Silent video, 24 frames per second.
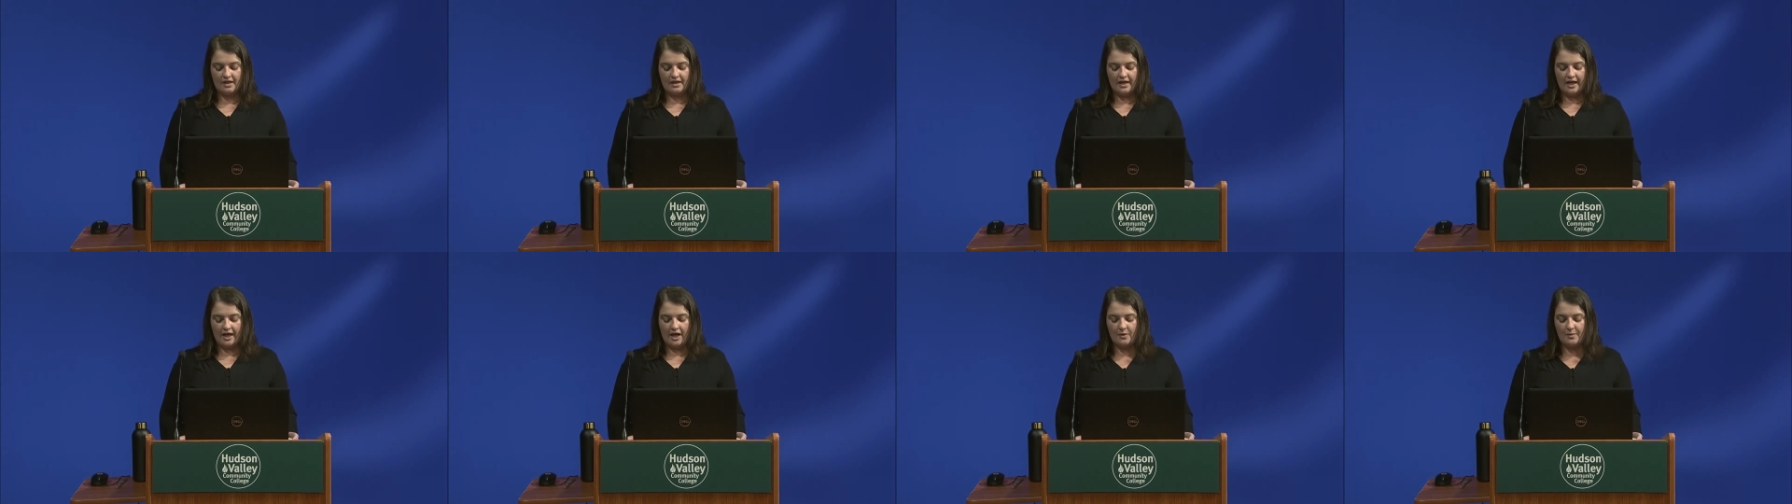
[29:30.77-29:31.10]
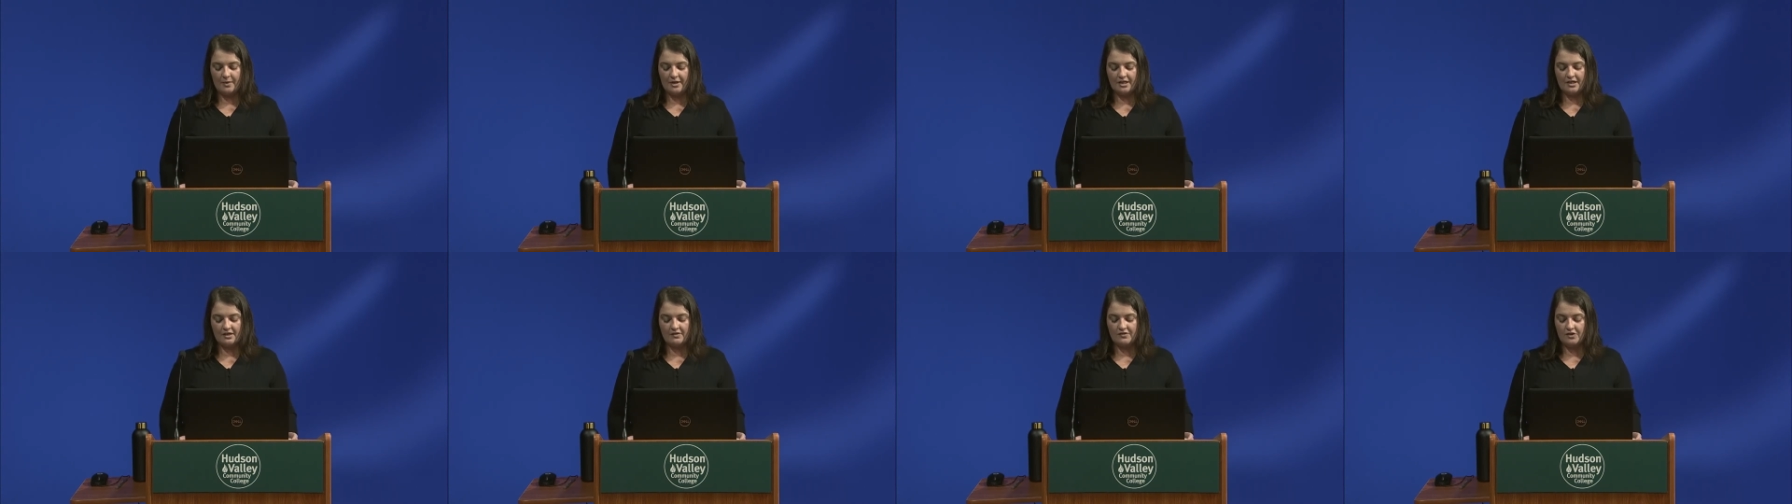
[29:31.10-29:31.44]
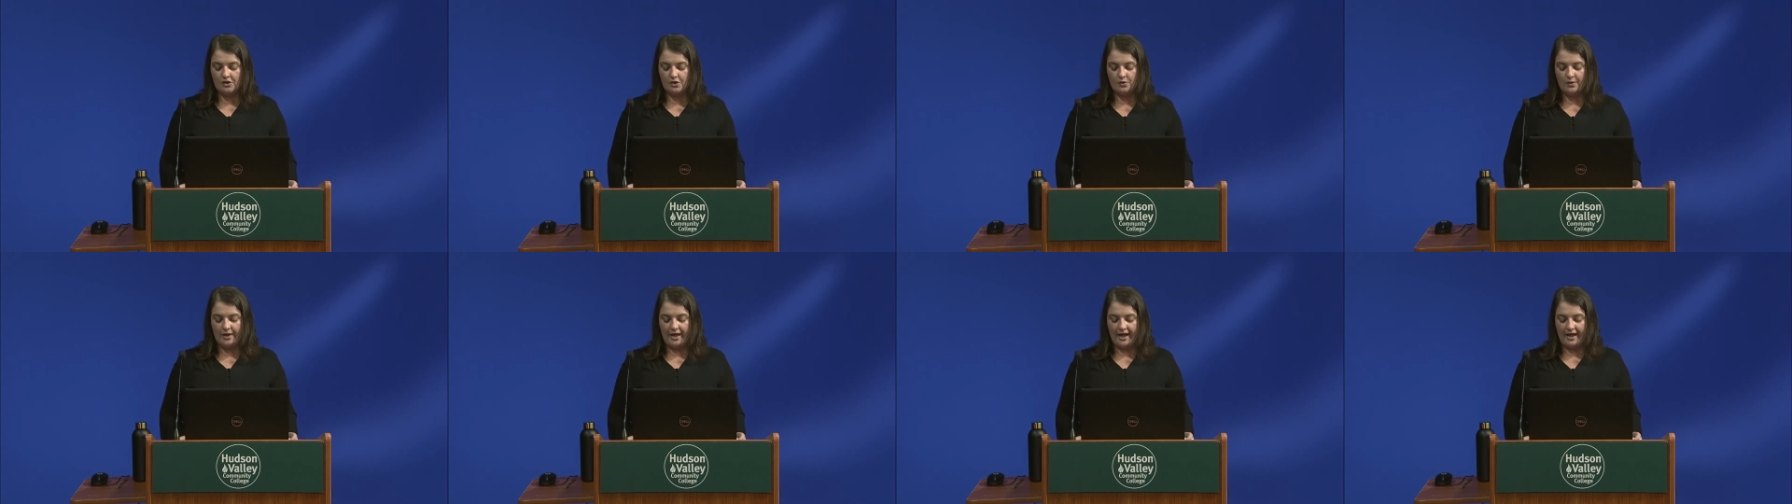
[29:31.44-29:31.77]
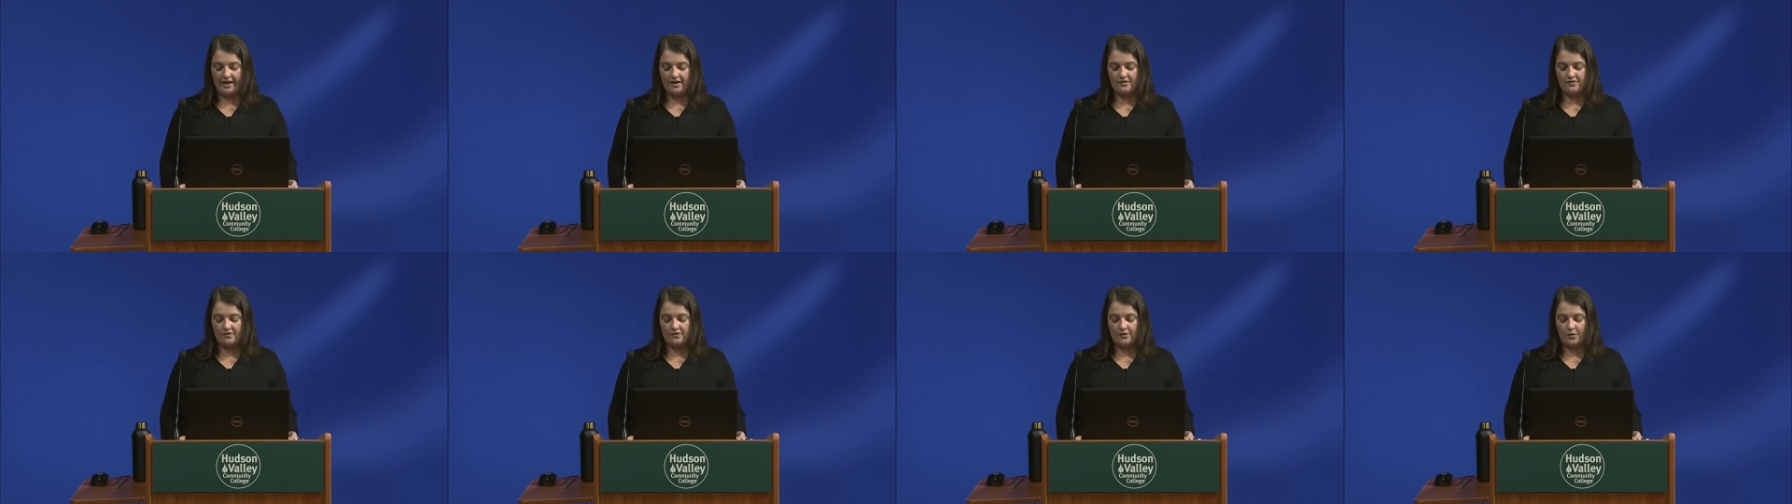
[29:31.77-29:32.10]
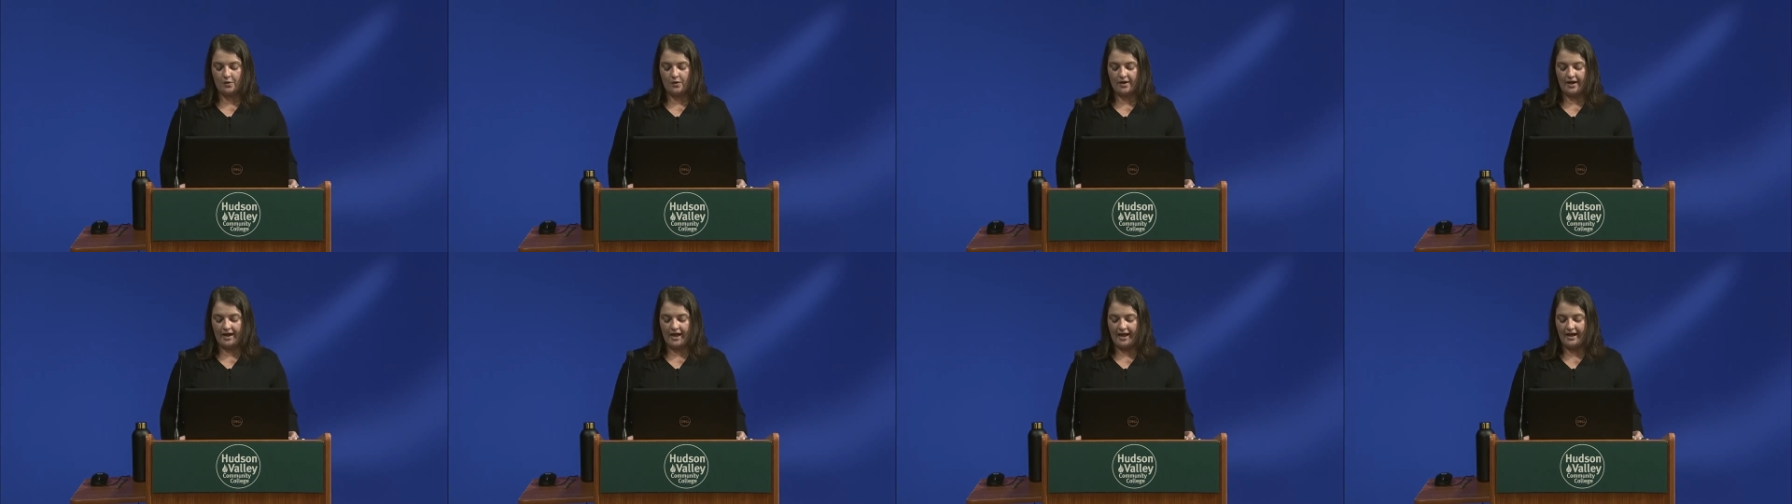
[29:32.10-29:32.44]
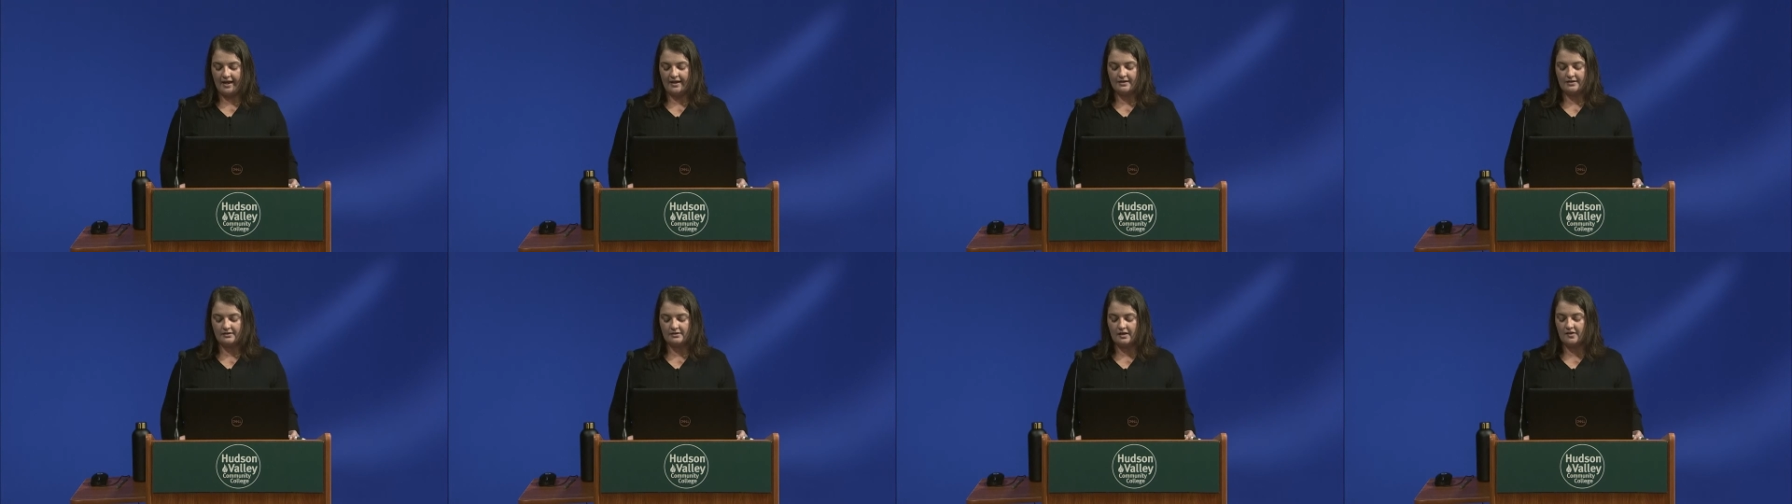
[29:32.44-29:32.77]
How many of you have or
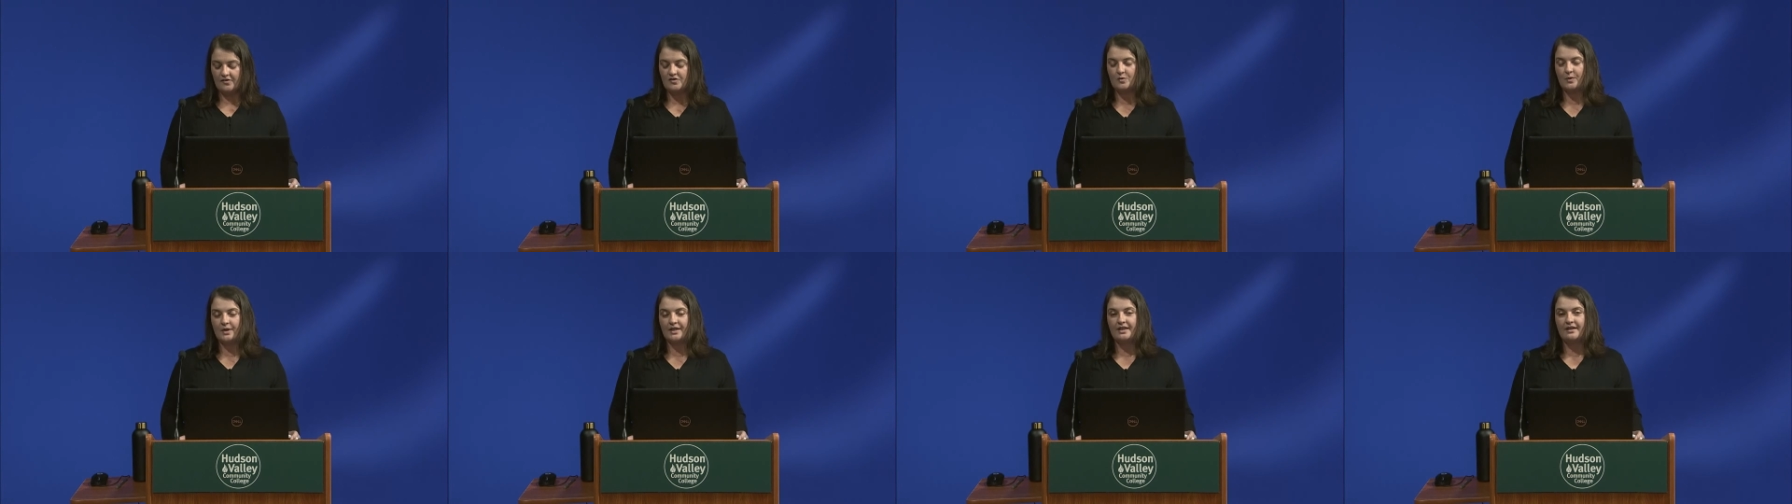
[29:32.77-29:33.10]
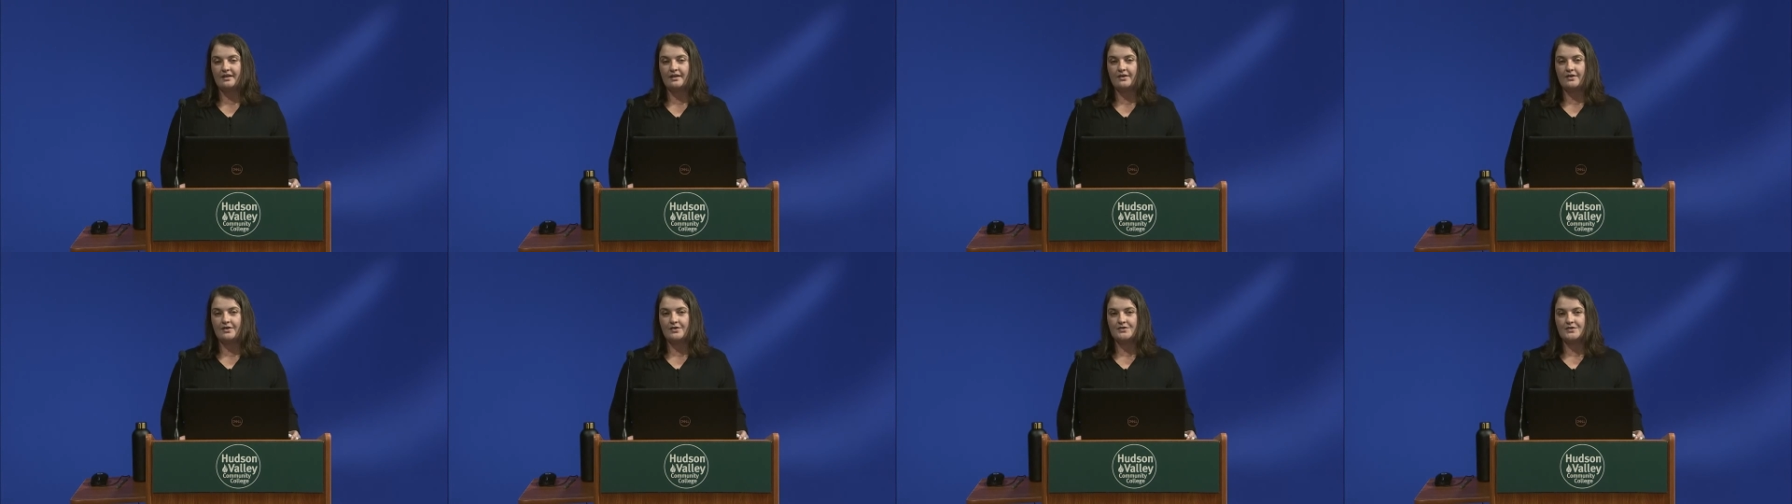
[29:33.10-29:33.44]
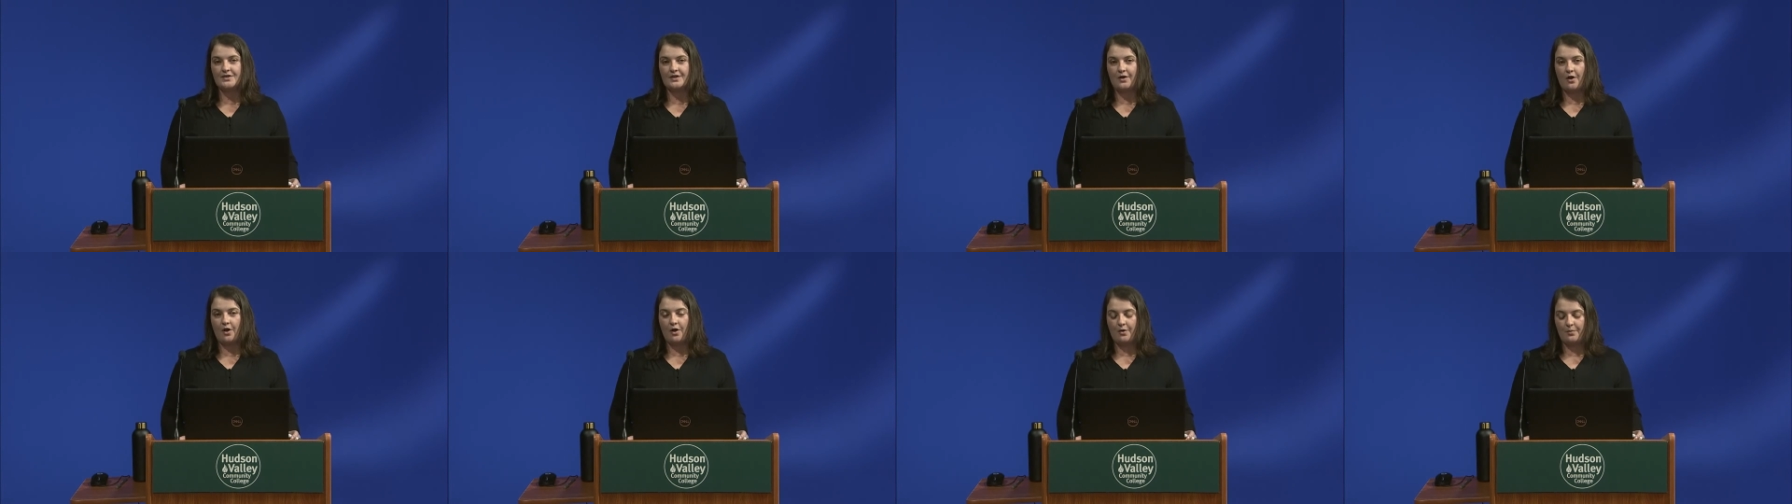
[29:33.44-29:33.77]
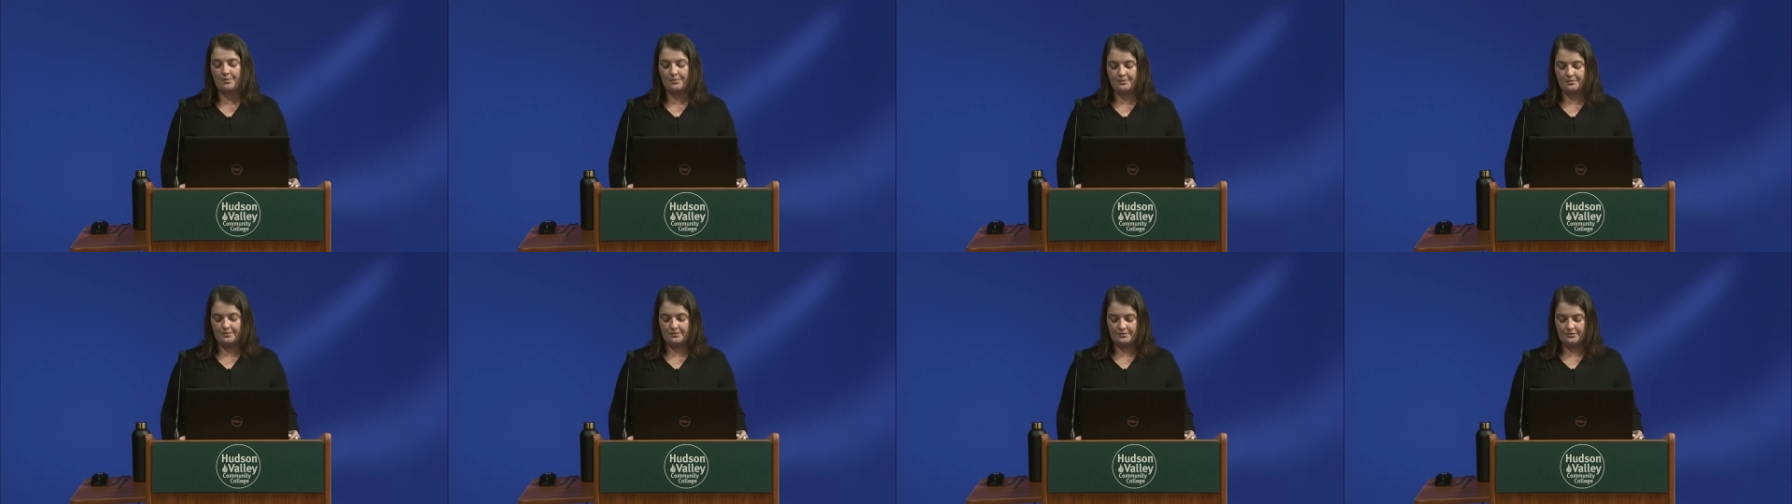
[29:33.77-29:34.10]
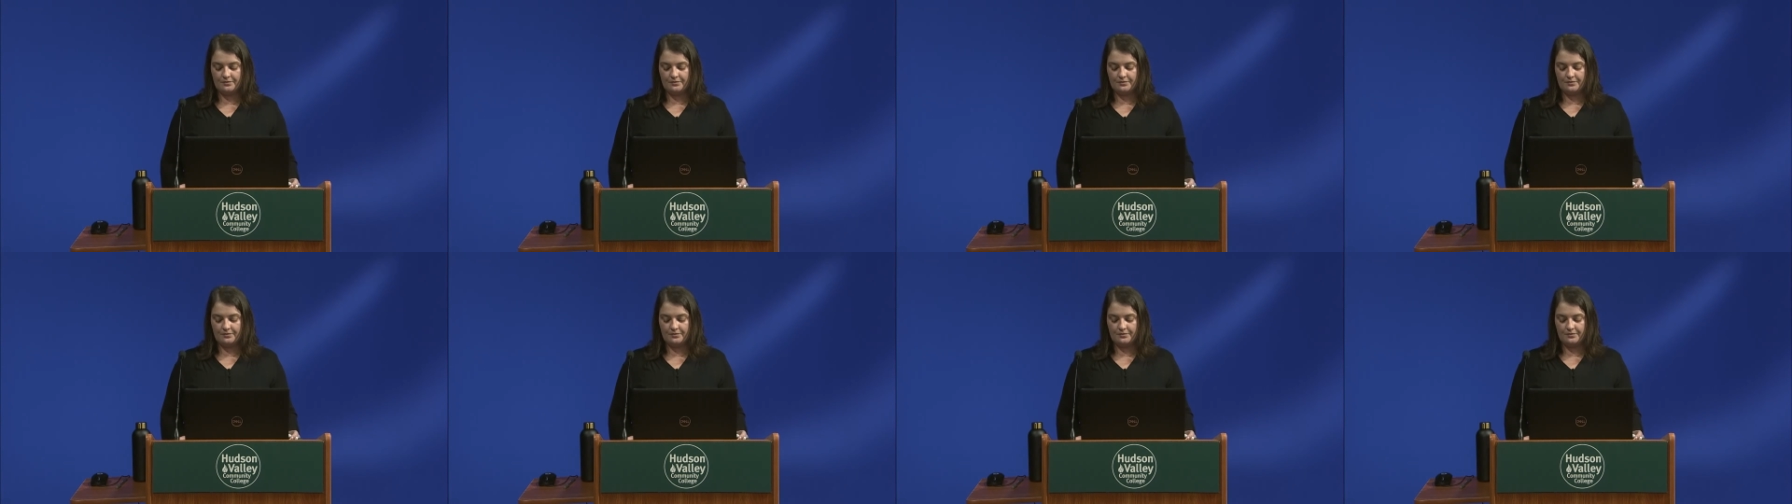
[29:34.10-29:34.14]
had a loved one in a nursing home?